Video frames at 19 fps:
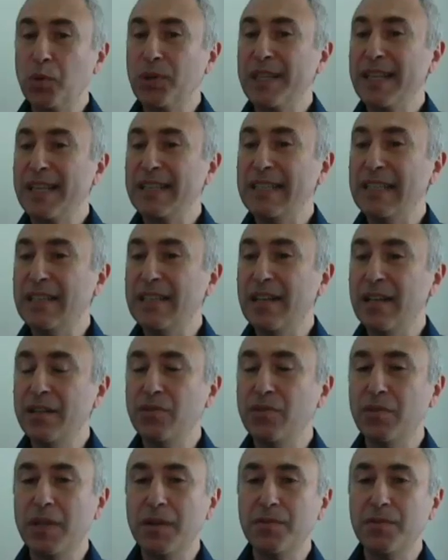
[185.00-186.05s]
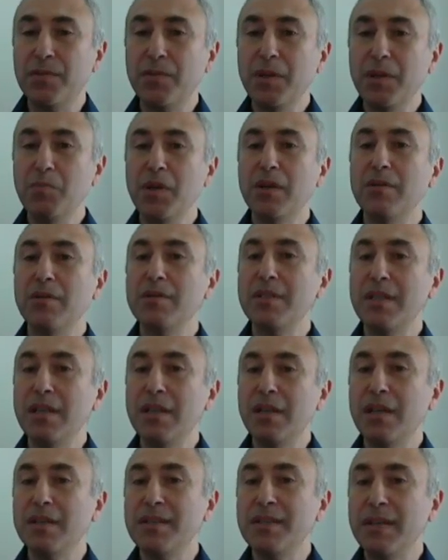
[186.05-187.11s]
protecting the knight on f3, because
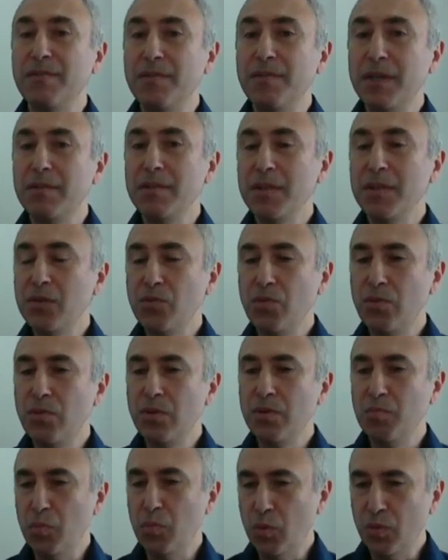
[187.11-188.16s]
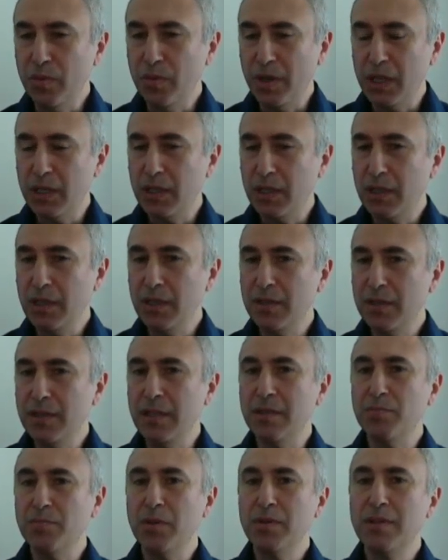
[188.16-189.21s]
he has a very strong move at
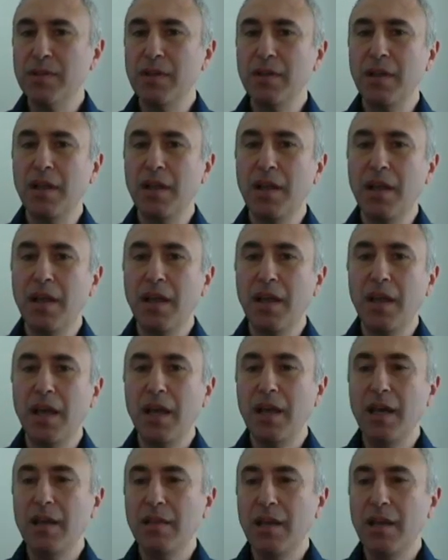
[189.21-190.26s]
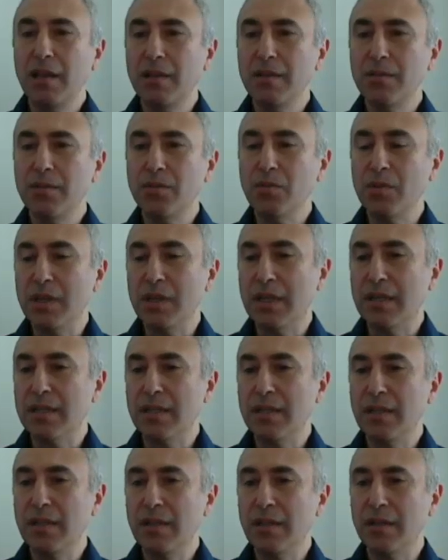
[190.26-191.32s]
his disposal, and that is to
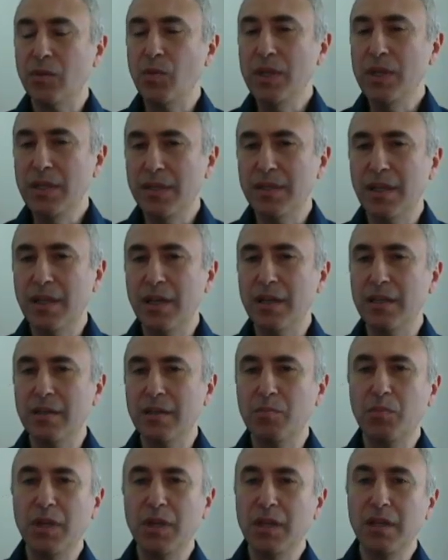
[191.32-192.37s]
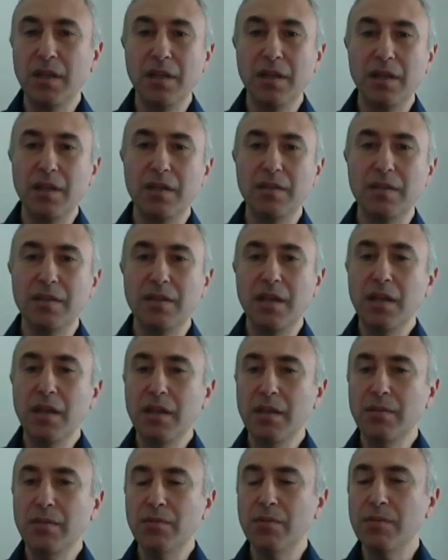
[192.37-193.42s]
castle queenside, bringing his
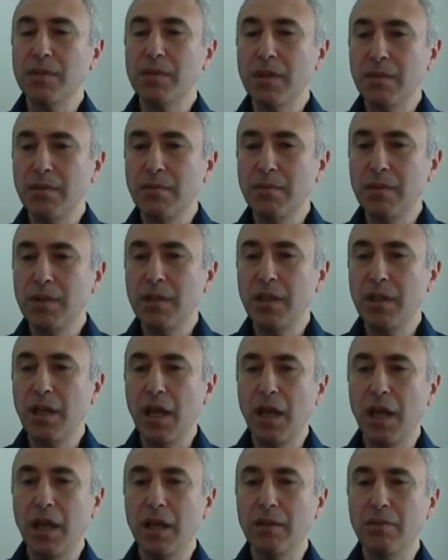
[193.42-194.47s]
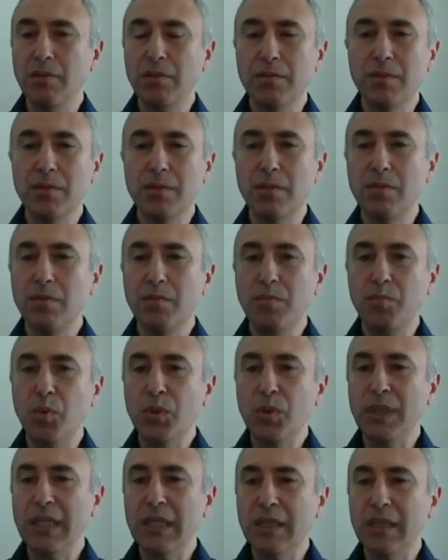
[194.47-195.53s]
king into security and also
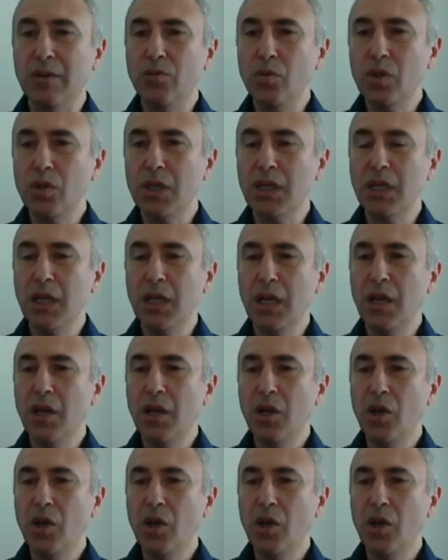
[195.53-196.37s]
putting the rook